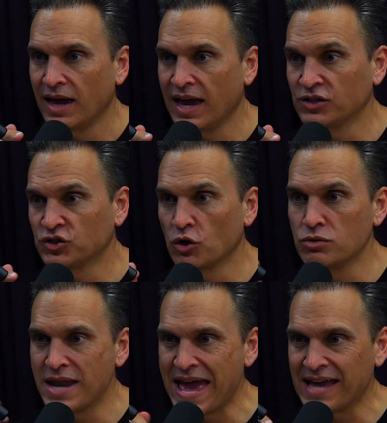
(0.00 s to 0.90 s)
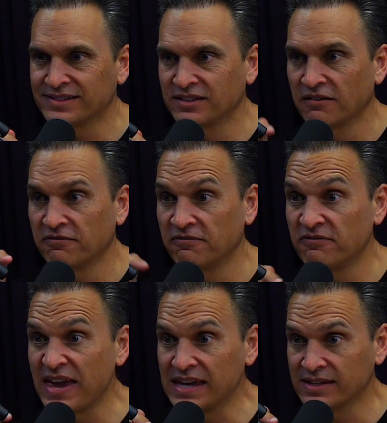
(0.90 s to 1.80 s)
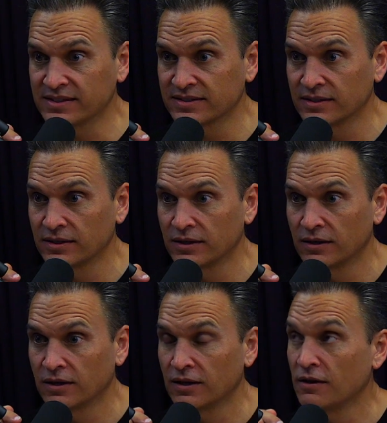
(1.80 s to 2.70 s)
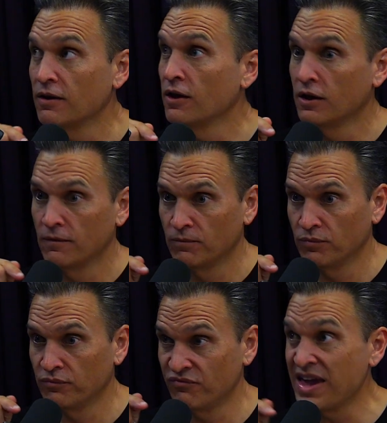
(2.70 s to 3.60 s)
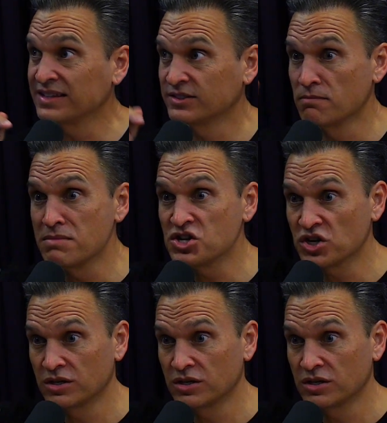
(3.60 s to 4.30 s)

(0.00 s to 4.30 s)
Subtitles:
And so NASA fakes the mission.